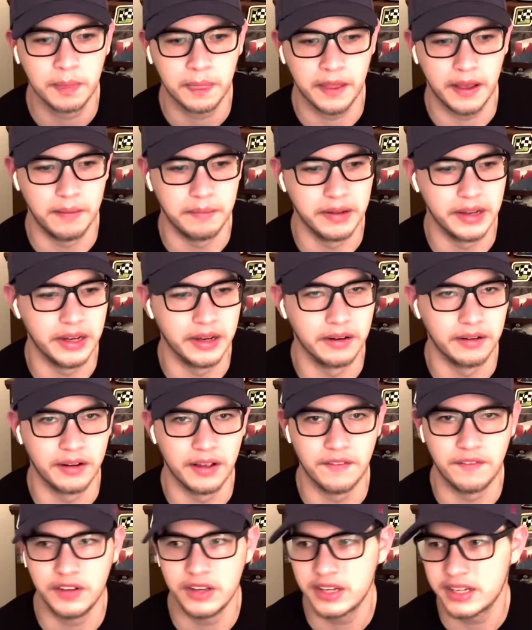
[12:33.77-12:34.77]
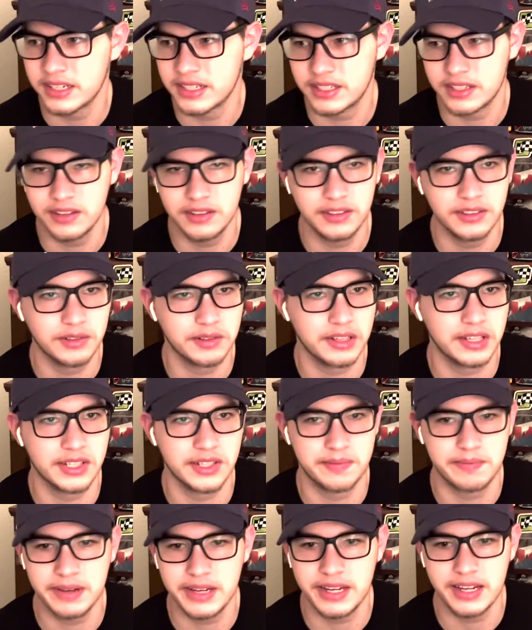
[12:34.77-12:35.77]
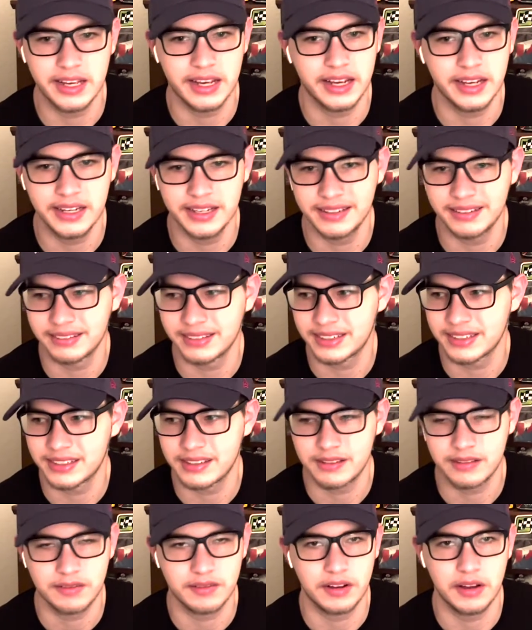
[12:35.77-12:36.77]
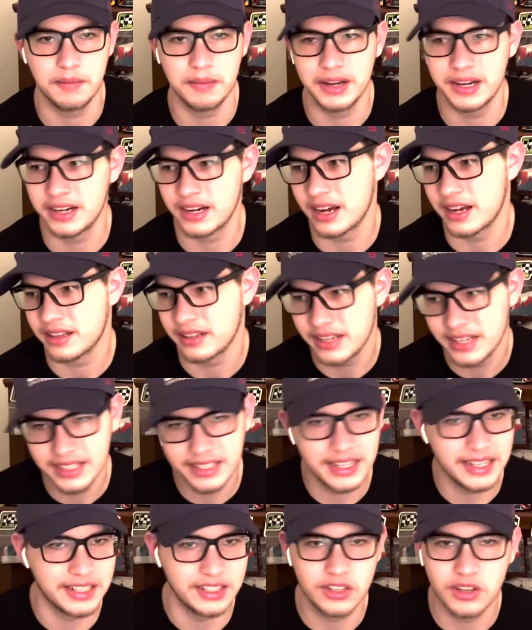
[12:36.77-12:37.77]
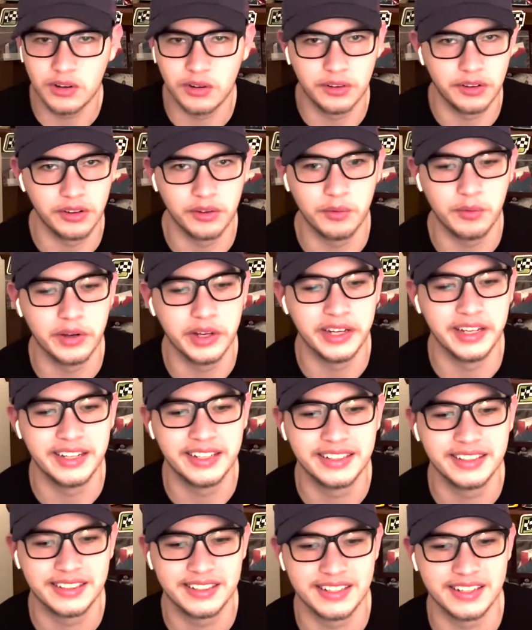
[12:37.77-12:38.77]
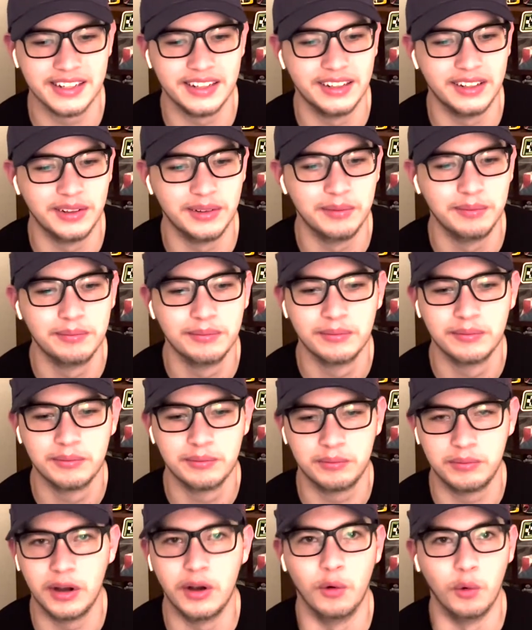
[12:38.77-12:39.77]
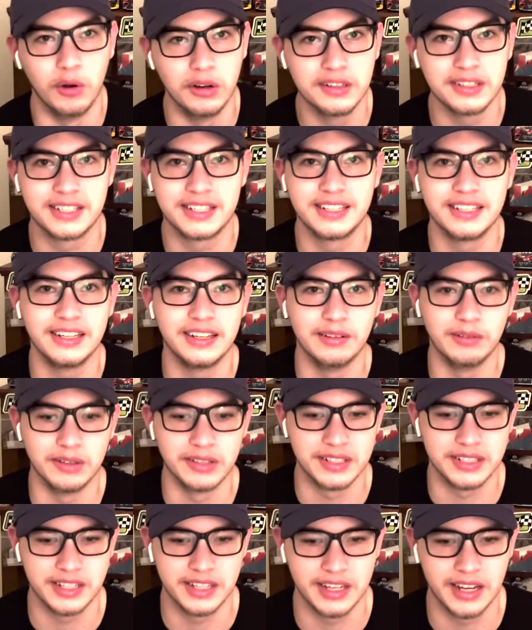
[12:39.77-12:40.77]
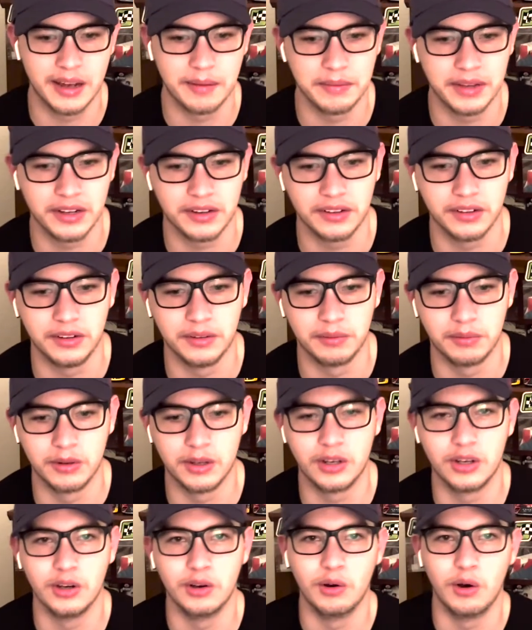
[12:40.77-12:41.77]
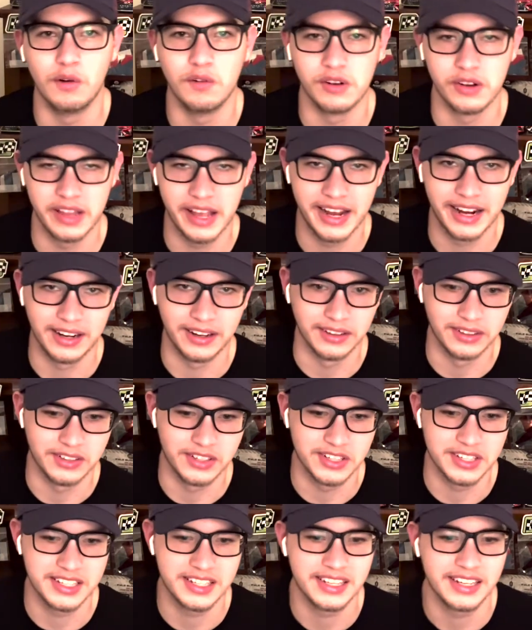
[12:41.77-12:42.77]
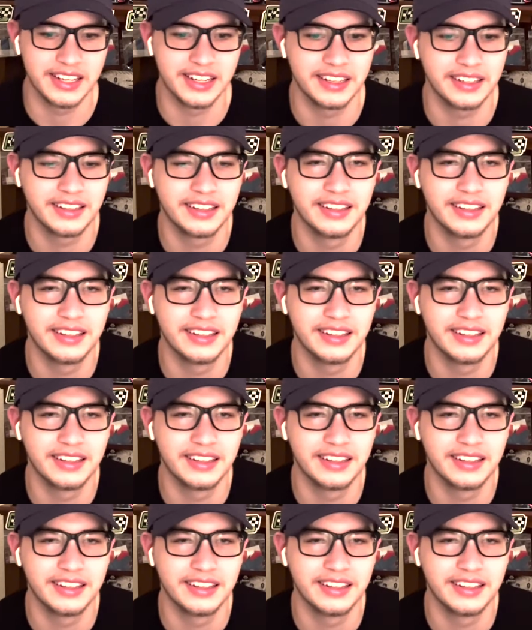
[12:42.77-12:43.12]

I mean, if he continues with the speed he has, he might not need Daytona to win. So, but we'll see. I'm not gonna go over there just yet.